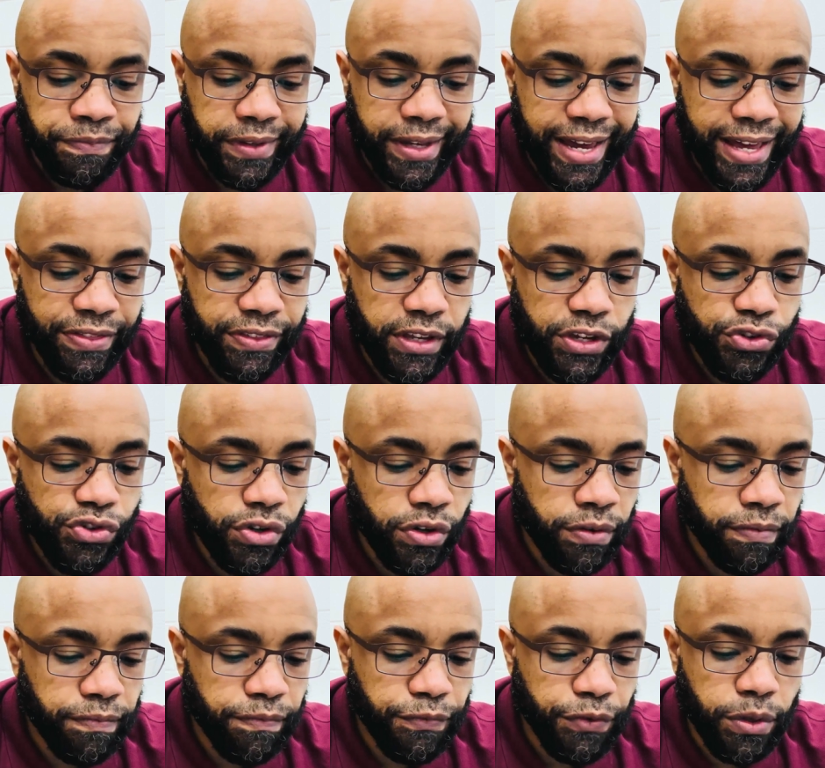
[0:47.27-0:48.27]
And these
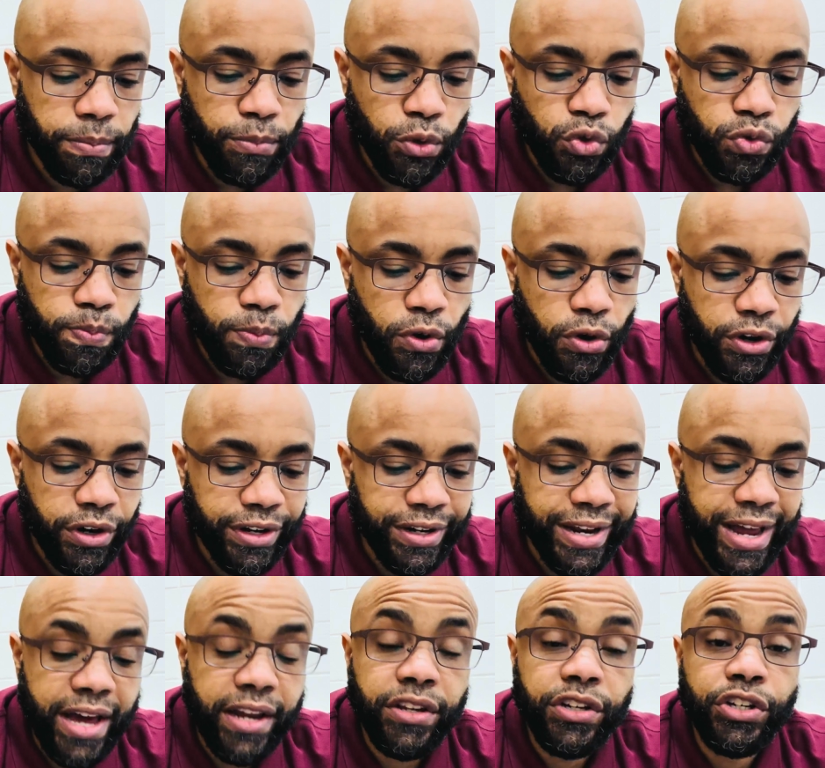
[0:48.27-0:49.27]
are, for the most part, are
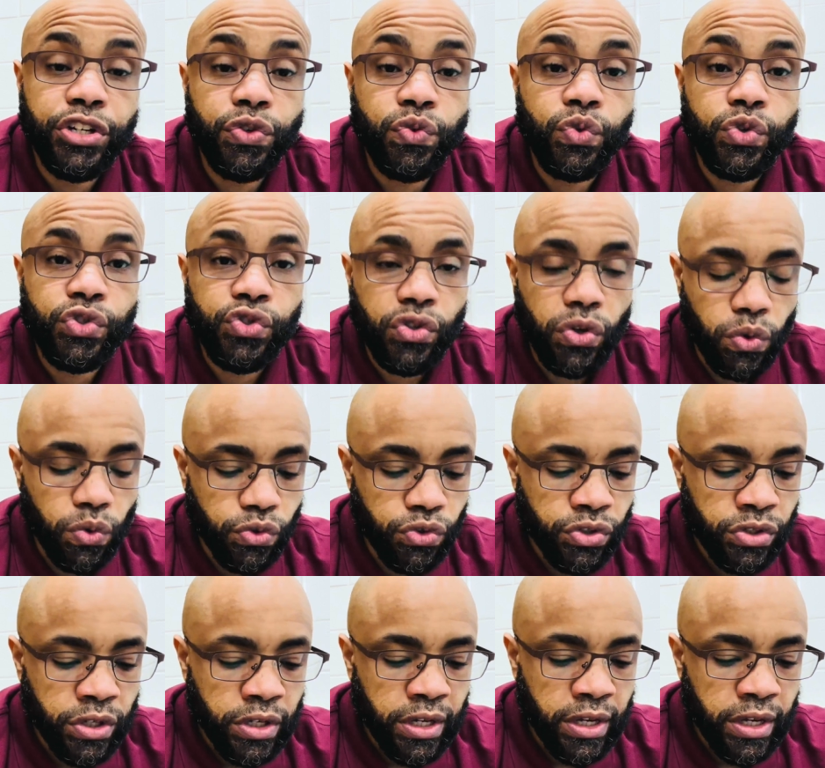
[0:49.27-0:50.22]
not good results.